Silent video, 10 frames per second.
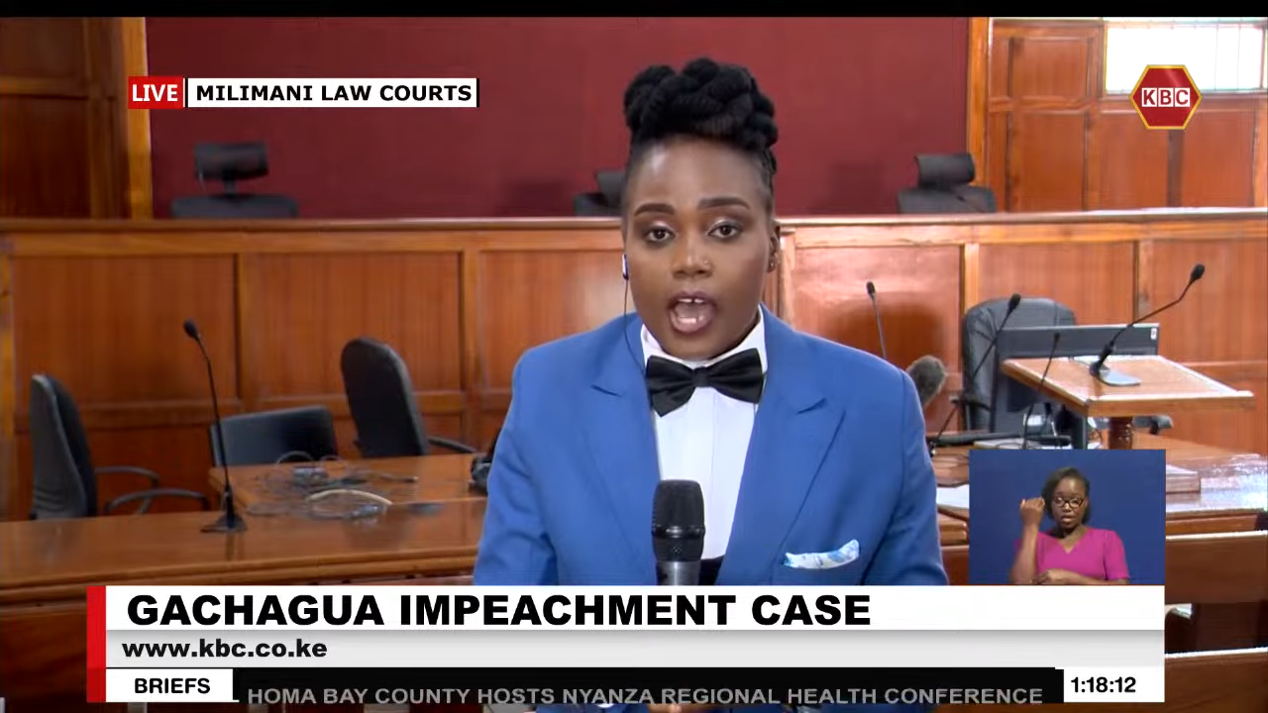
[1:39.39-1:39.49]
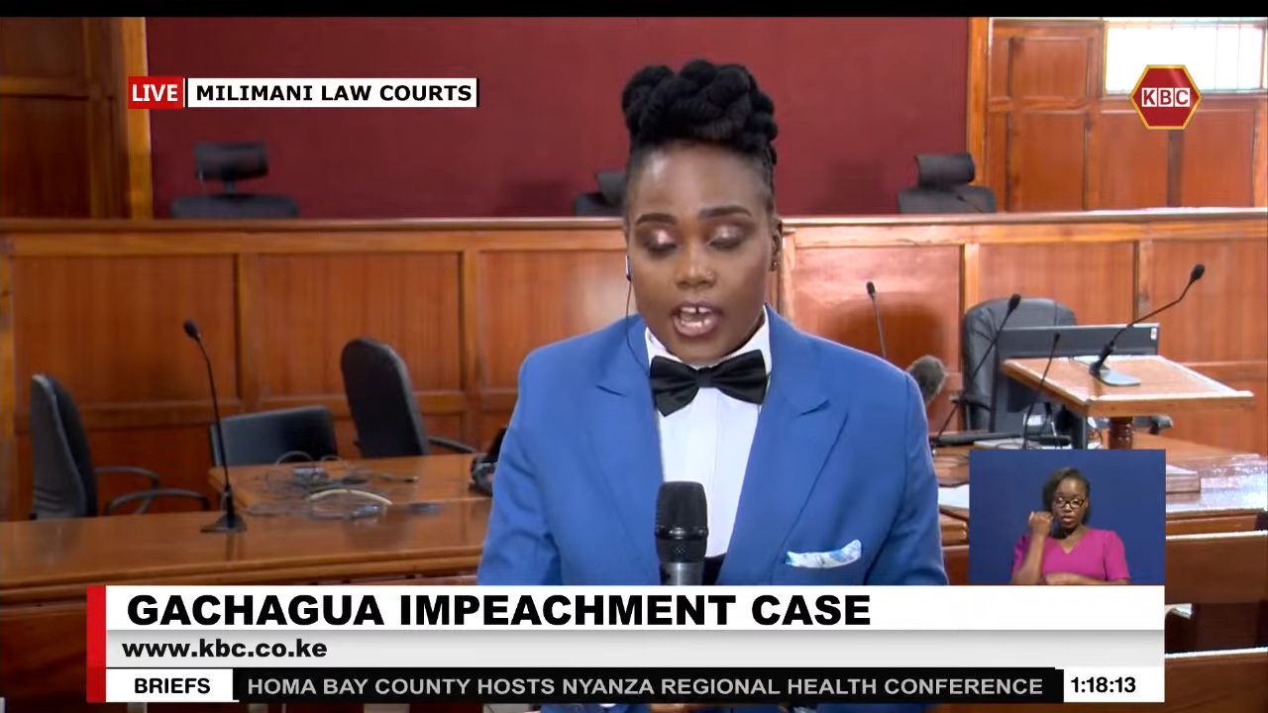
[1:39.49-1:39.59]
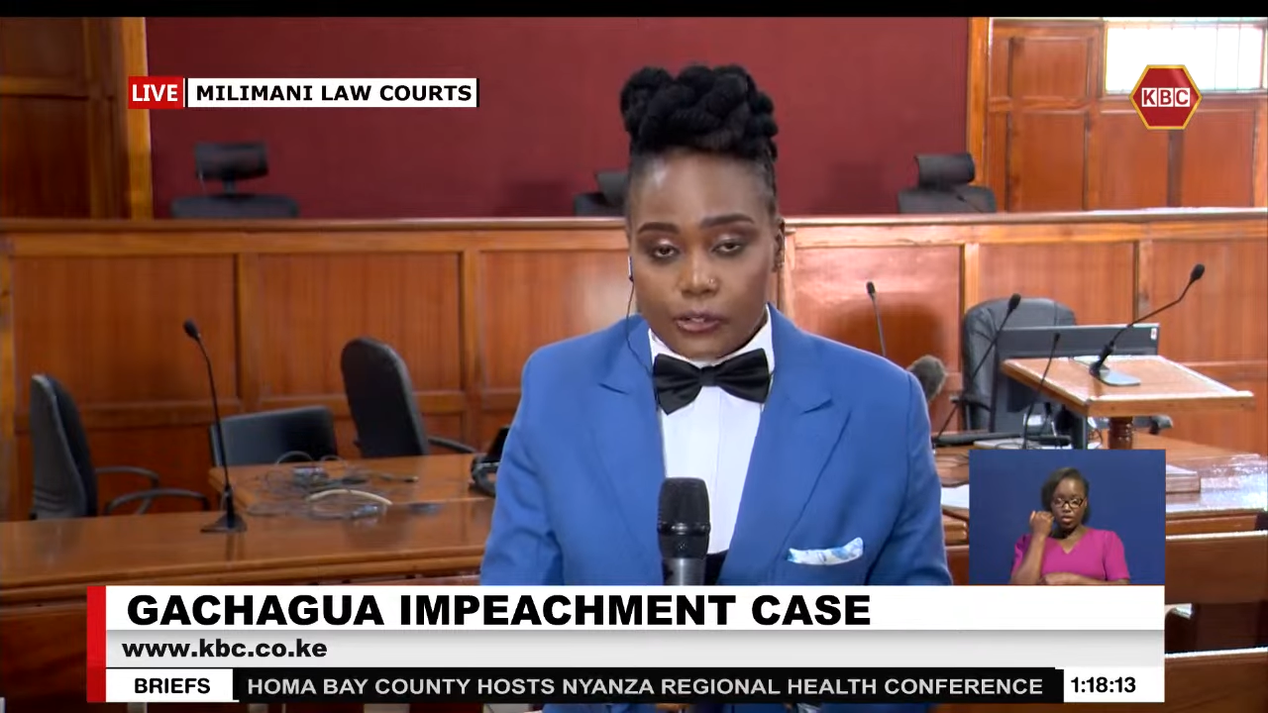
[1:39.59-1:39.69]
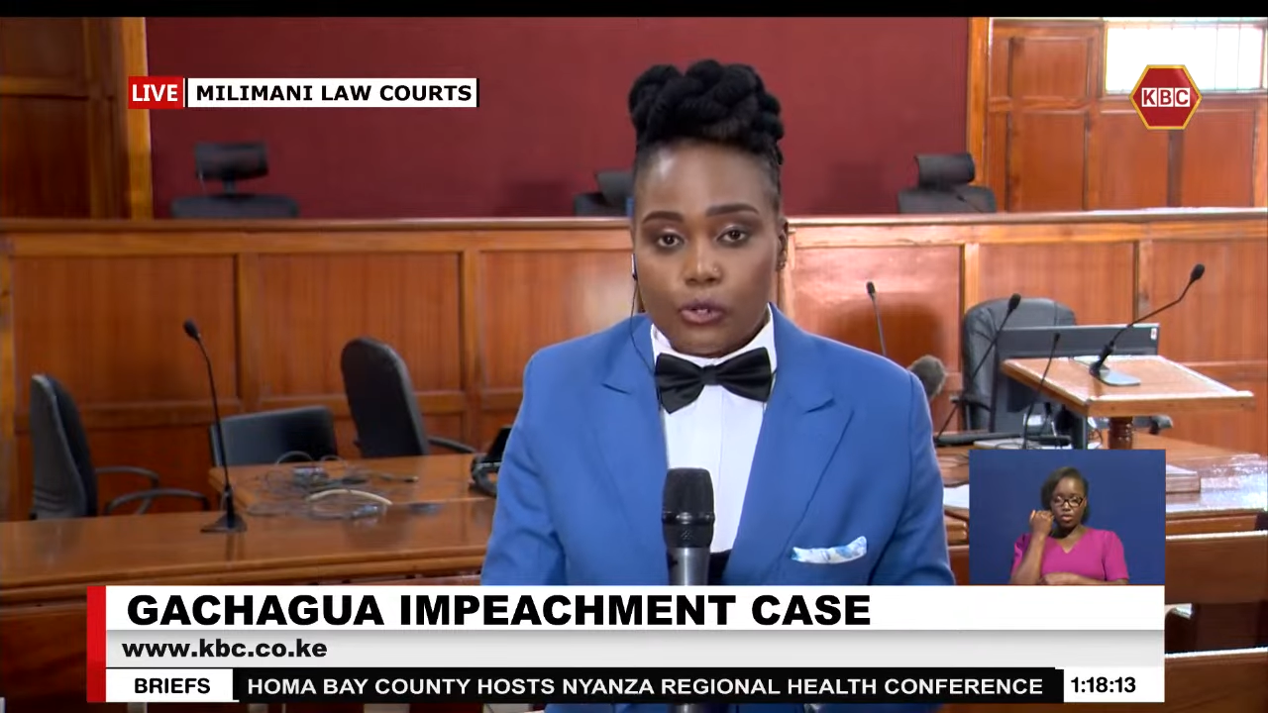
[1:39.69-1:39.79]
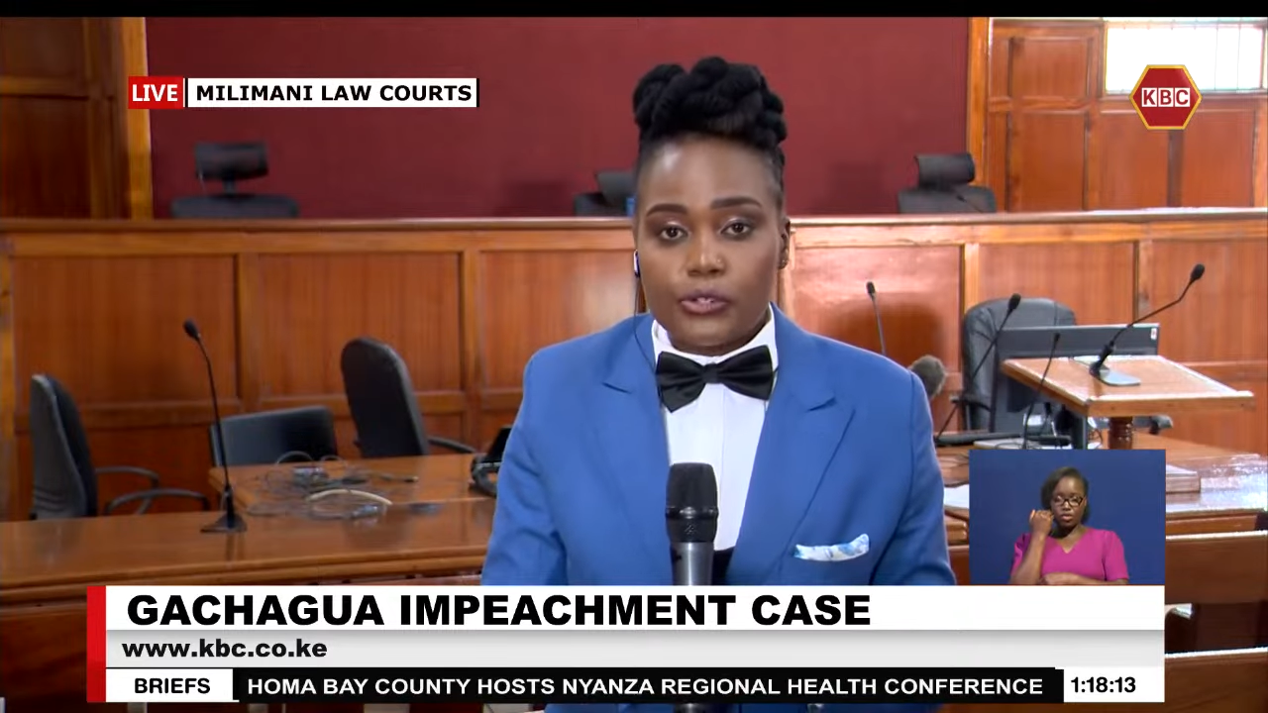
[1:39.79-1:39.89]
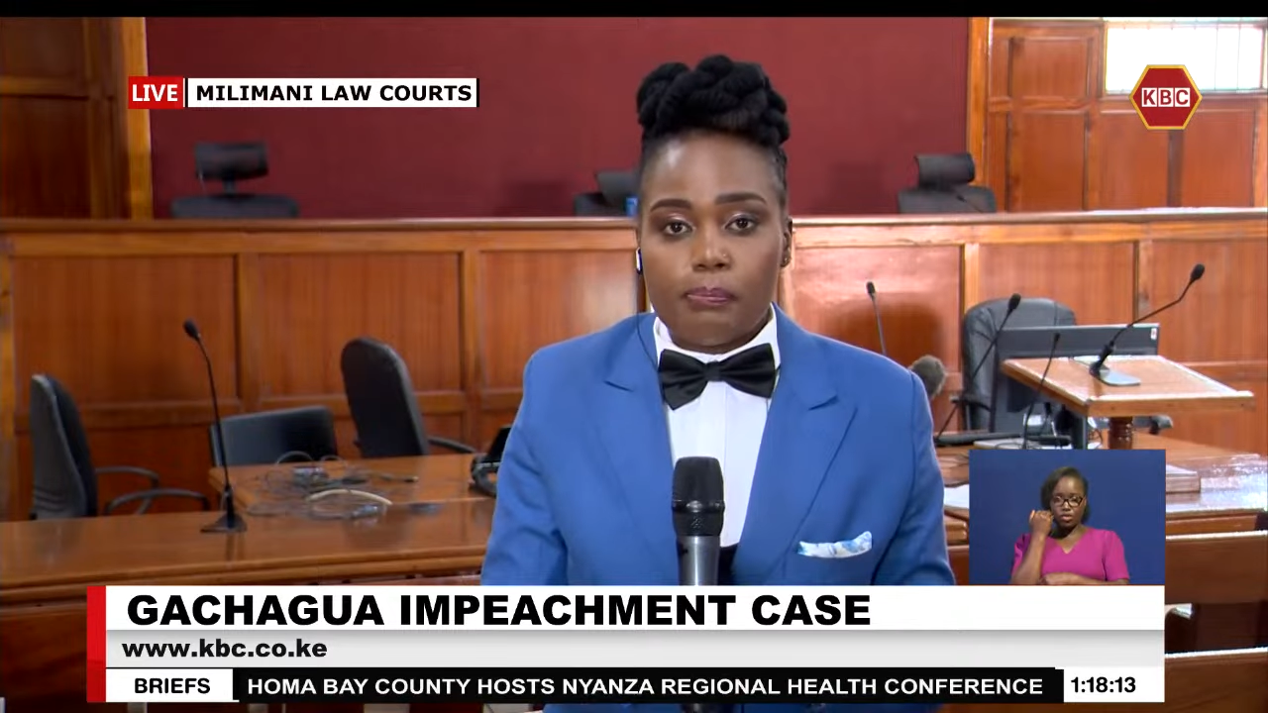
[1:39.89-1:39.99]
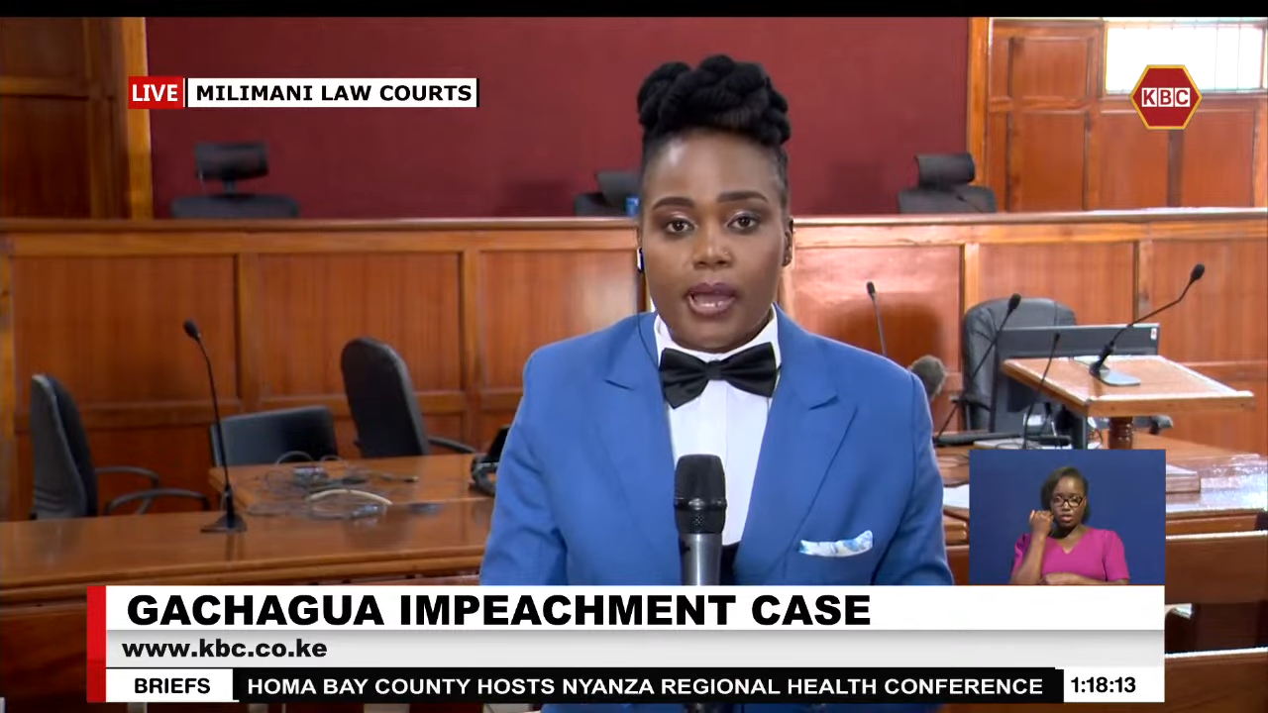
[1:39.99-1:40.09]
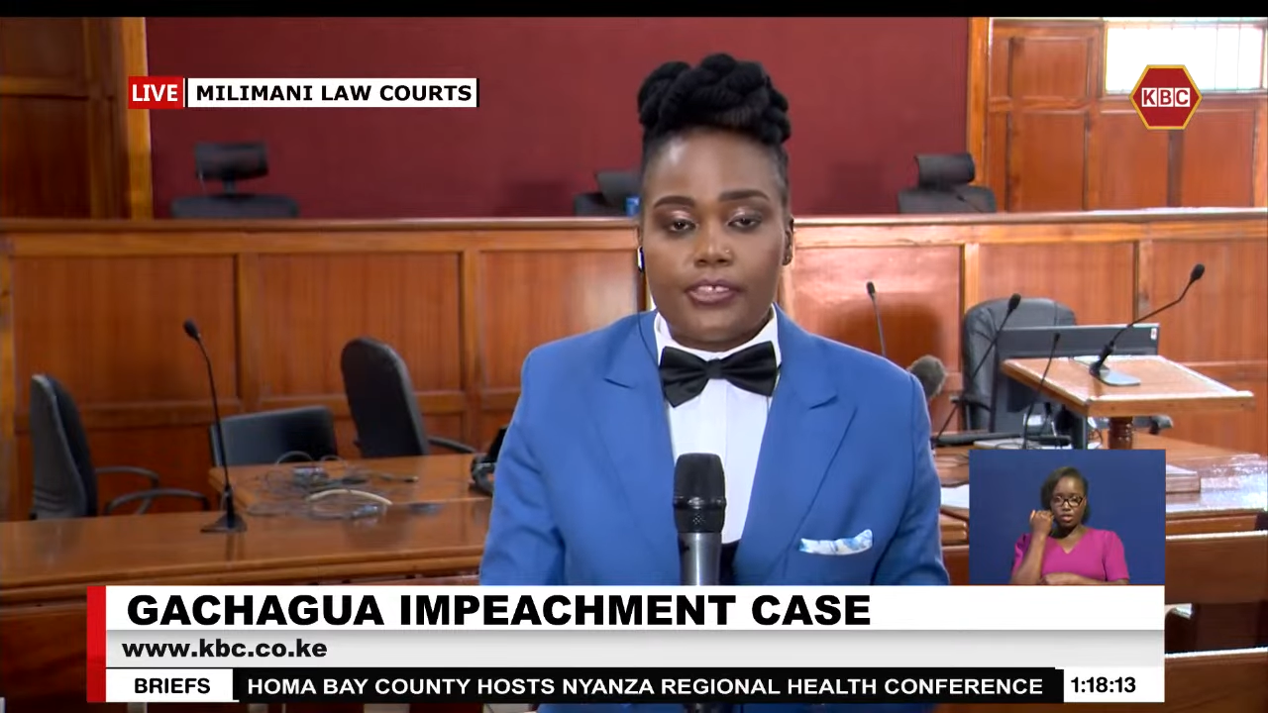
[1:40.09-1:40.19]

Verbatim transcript: handled by